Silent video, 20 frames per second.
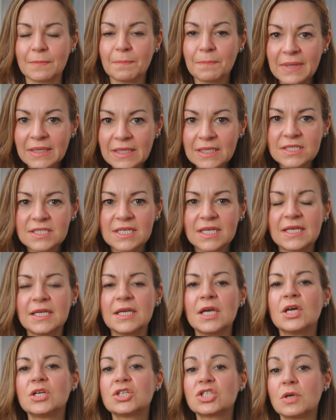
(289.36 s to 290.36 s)

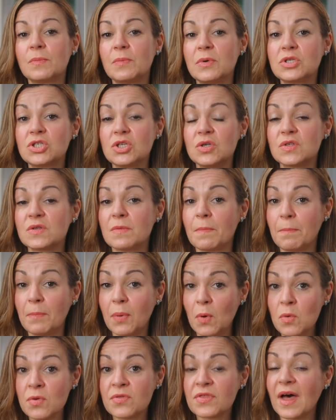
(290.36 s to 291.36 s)
ability to produce
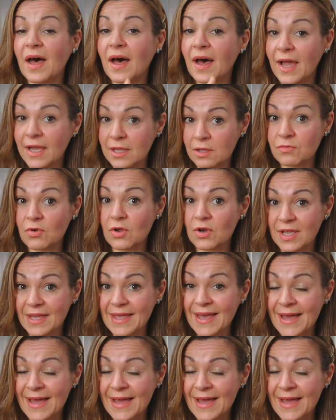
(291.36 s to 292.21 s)
both hyaluronic